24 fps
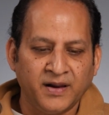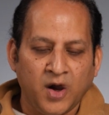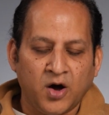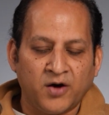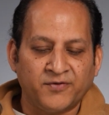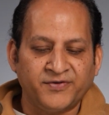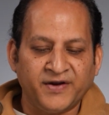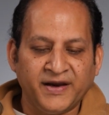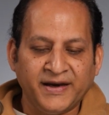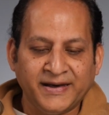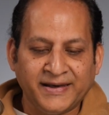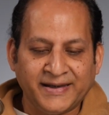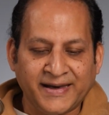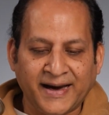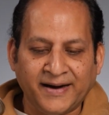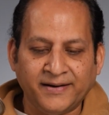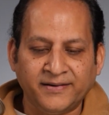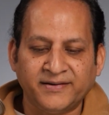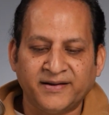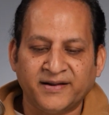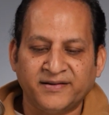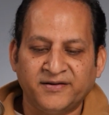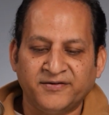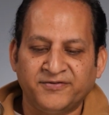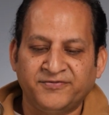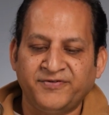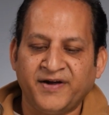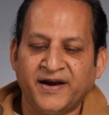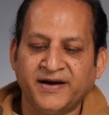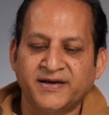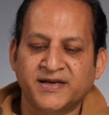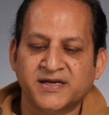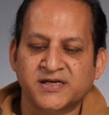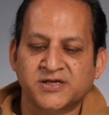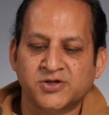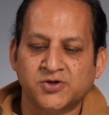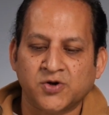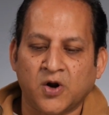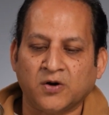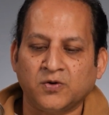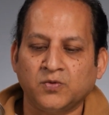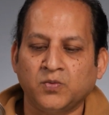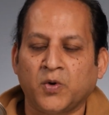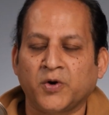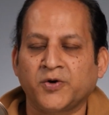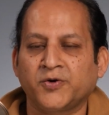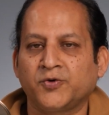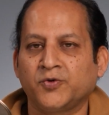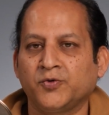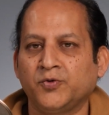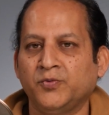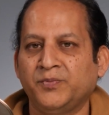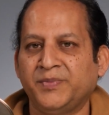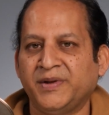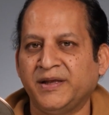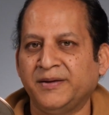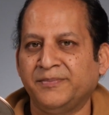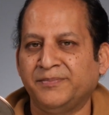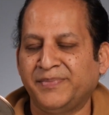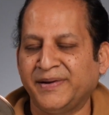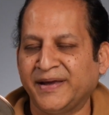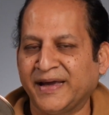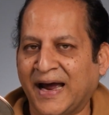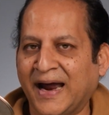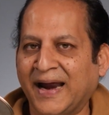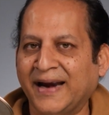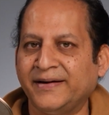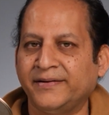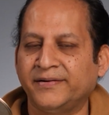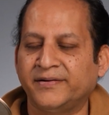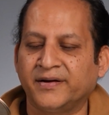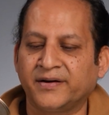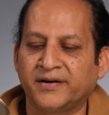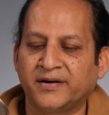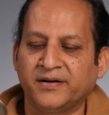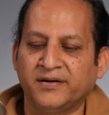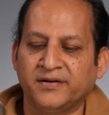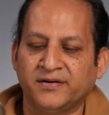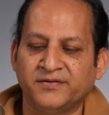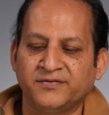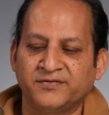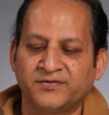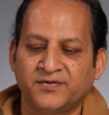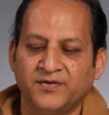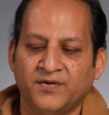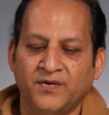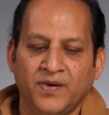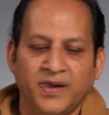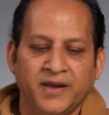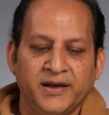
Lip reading: of intent that the Fed does not want to be behind the curve.